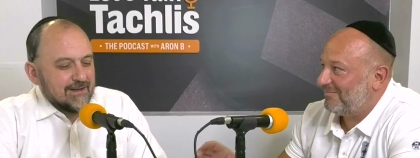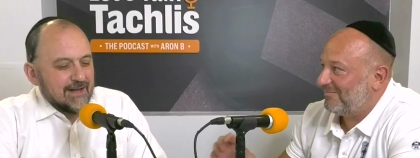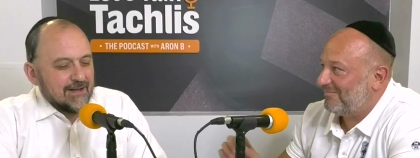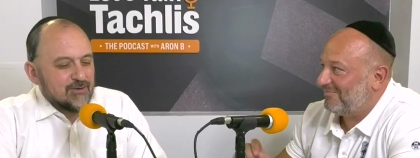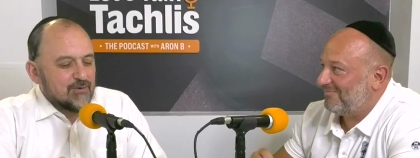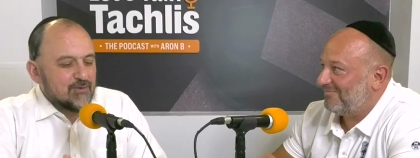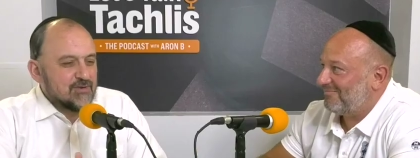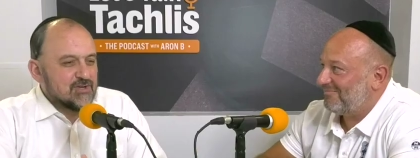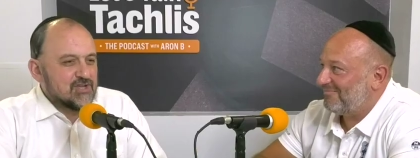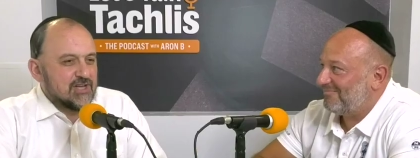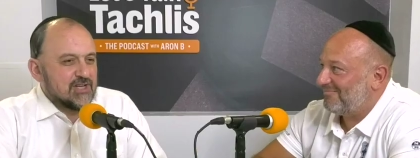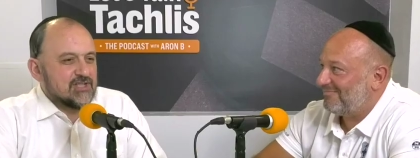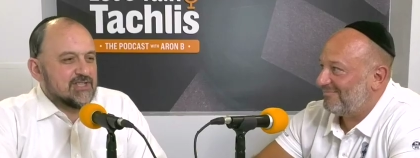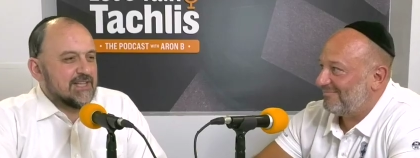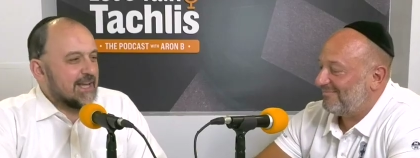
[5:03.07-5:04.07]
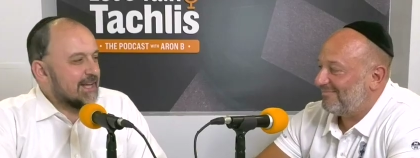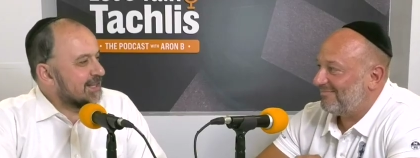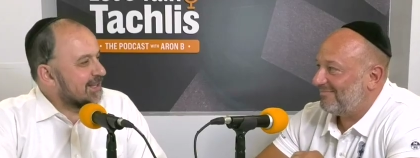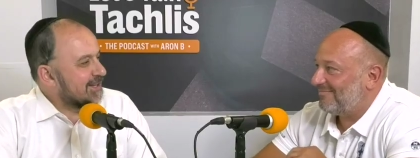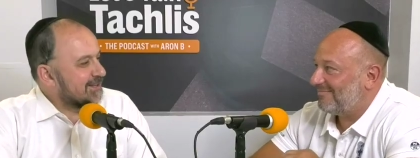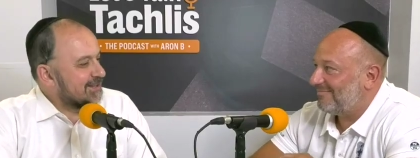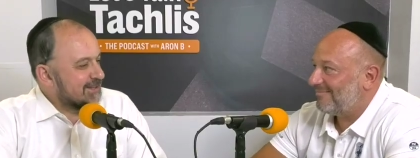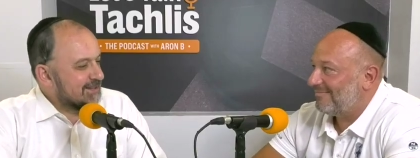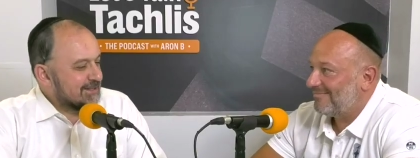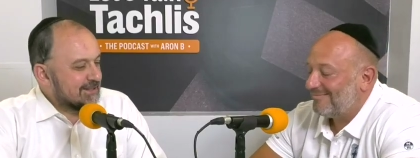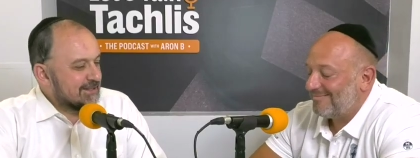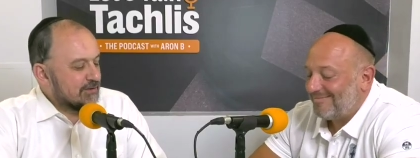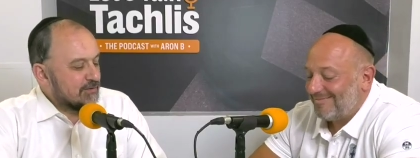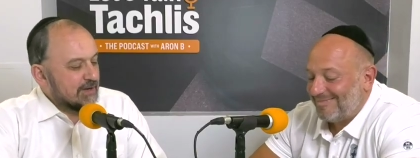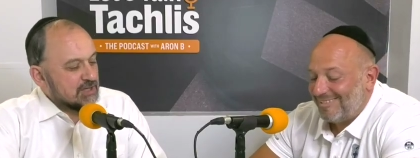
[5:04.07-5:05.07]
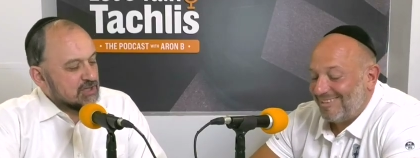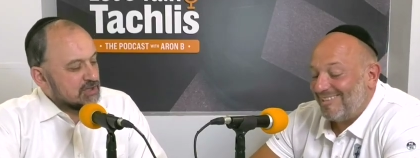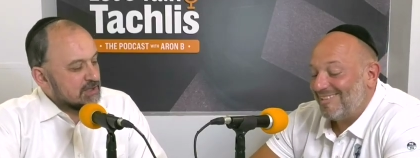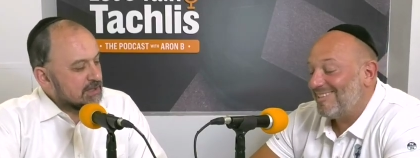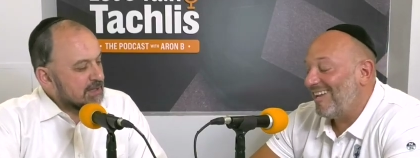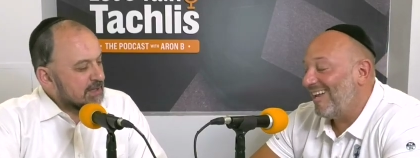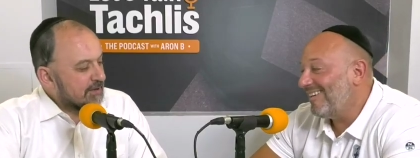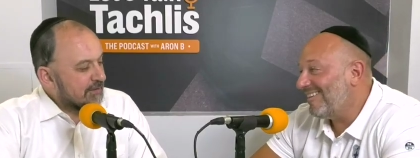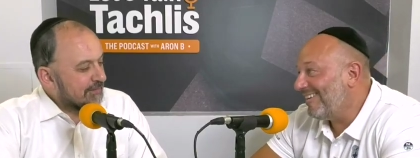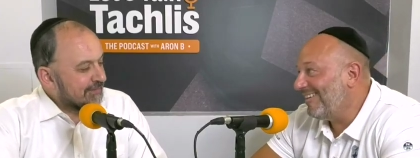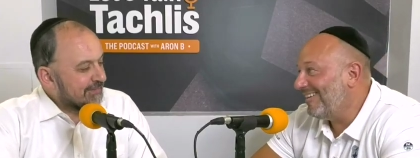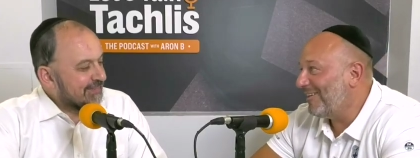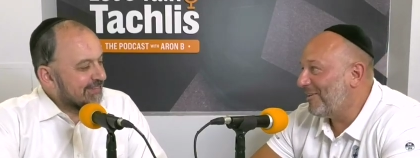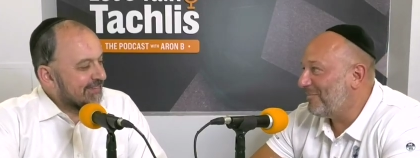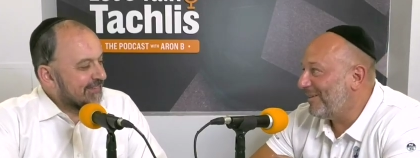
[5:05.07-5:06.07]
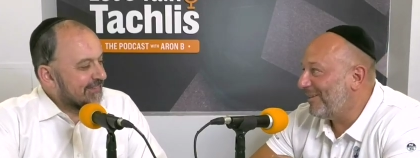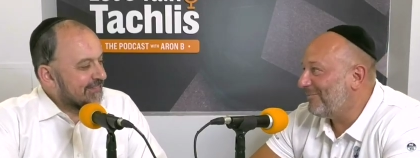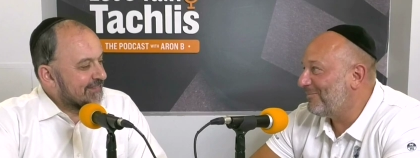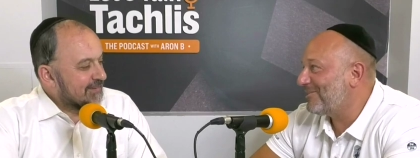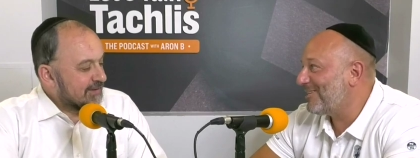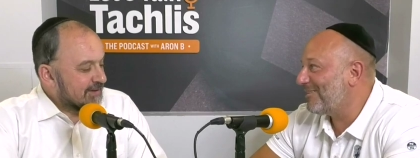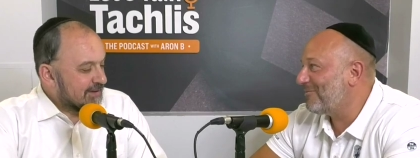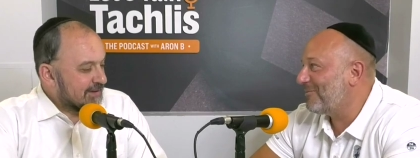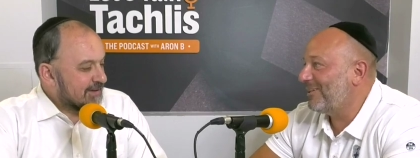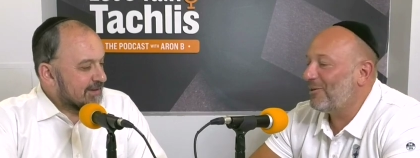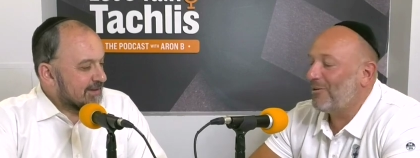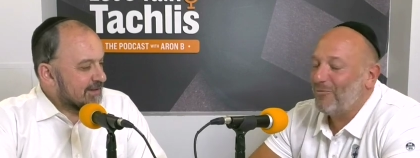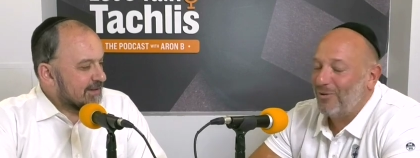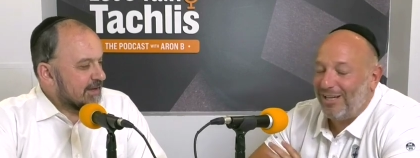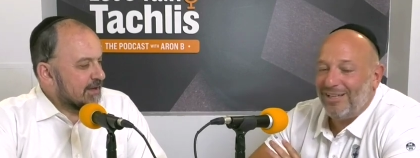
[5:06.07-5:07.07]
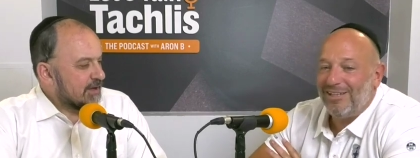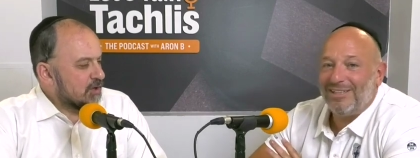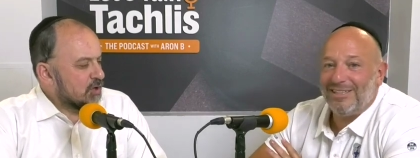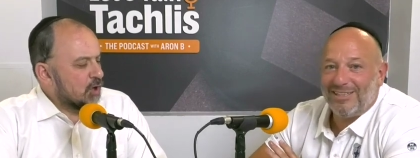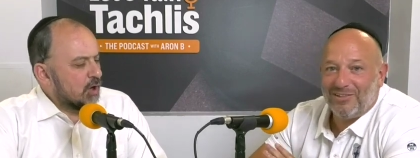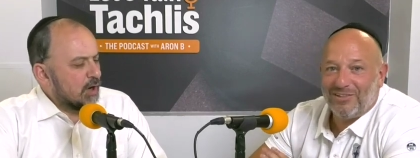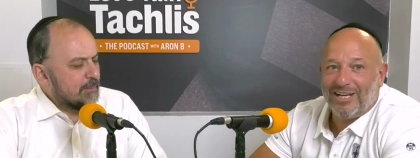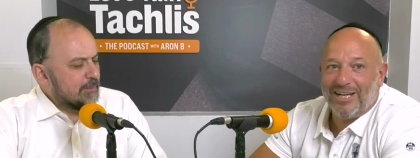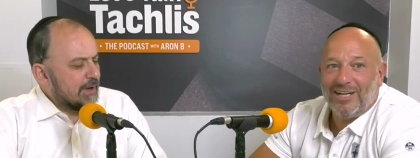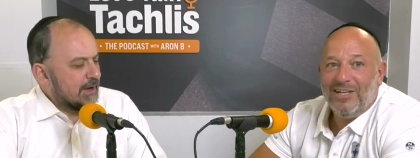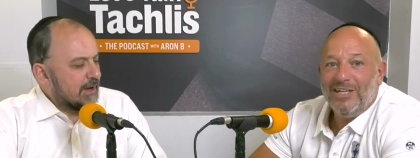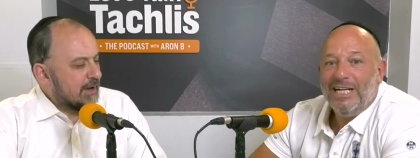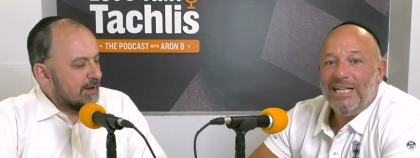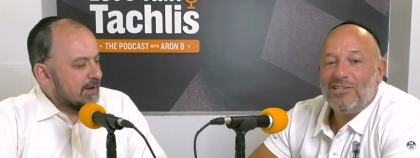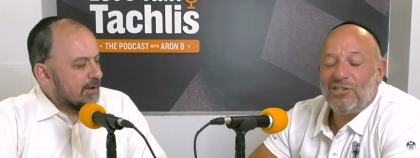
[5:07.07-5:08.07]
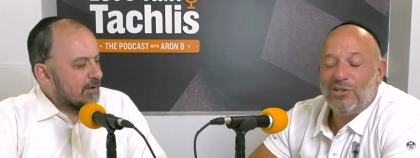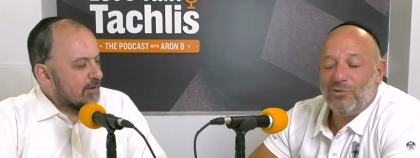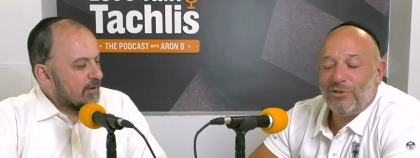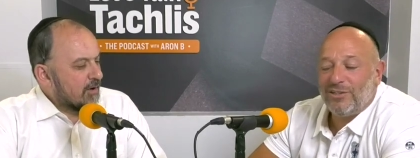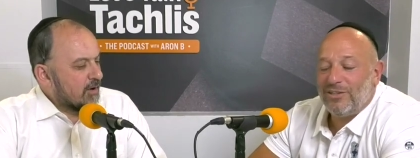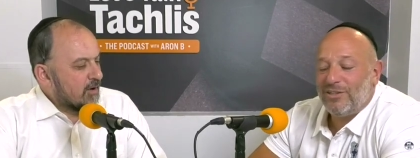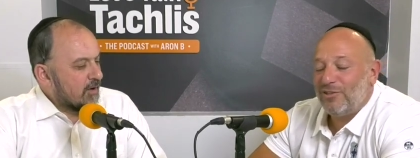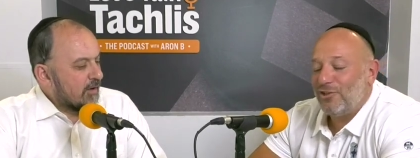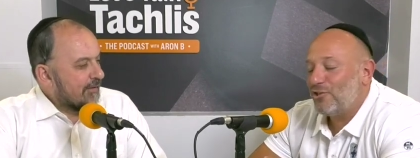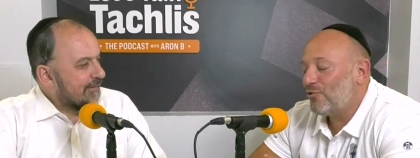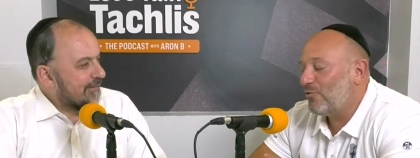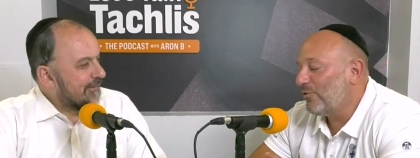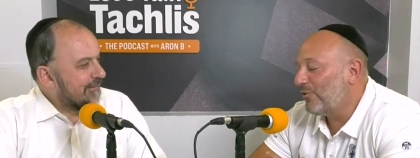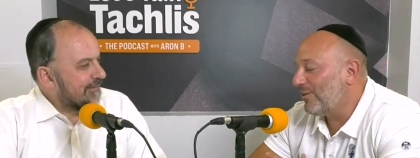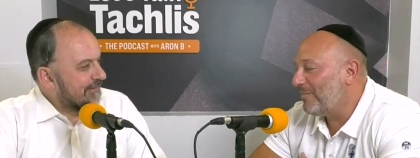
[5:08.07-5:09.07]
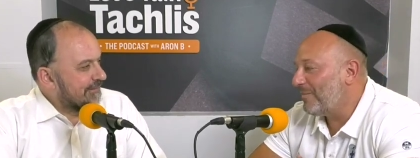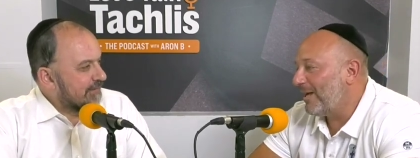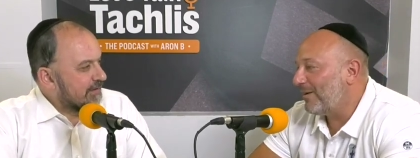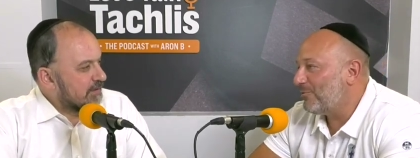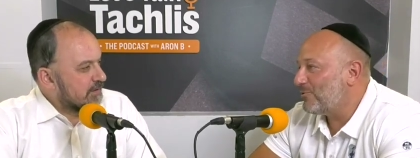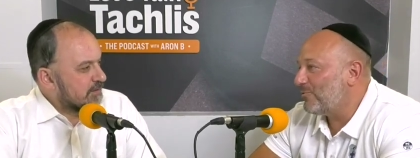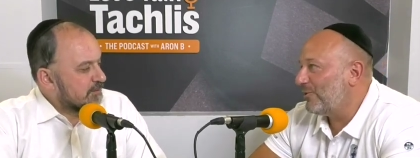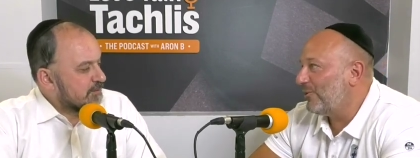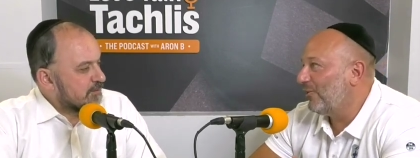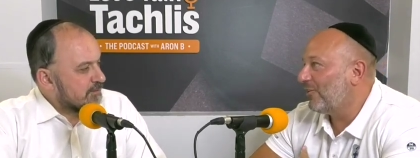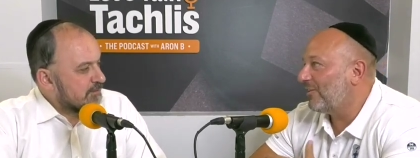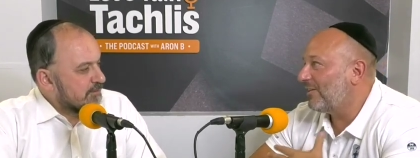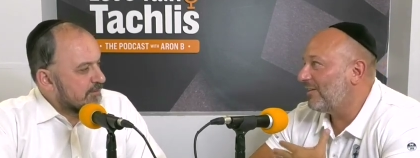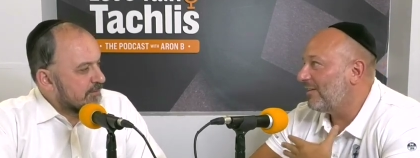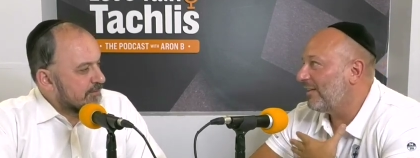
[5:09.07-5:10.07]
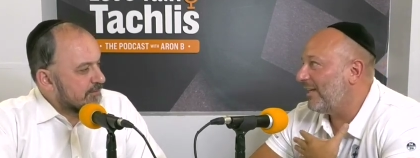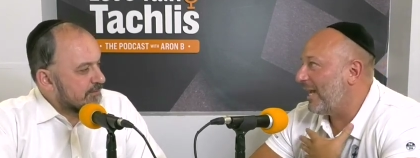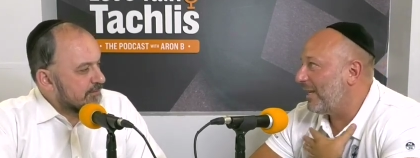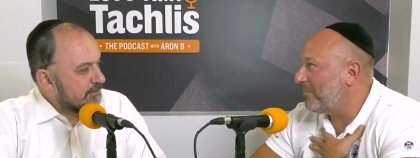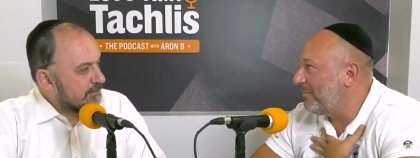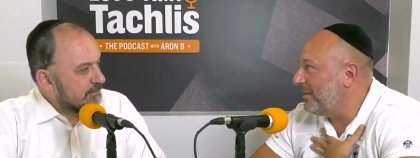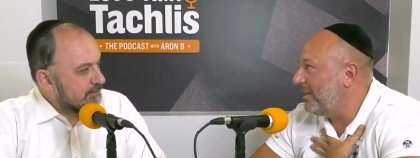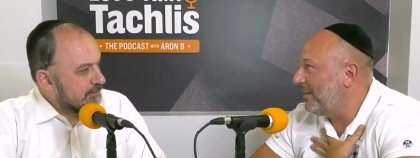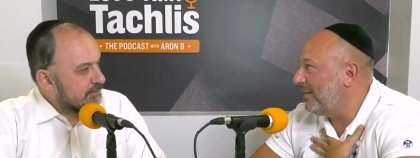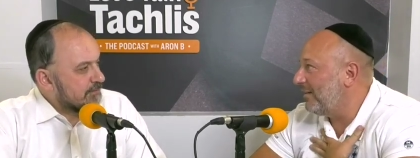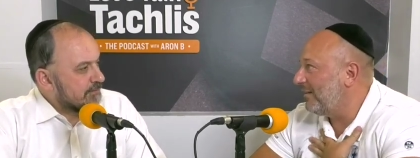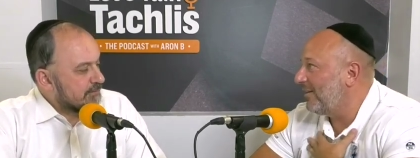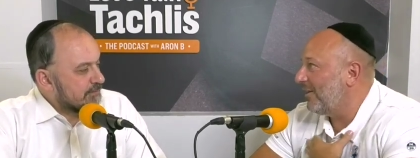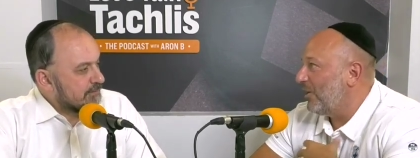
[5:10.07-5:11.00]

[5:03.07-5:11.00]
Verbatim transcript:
Speaker 1: got you to change slightly the, the direction.
Speaker 2: Slightly, I mean, whichever. No, yeah, well, no. Okay. I'm... So the, the truth of the matter is, when you look at me, you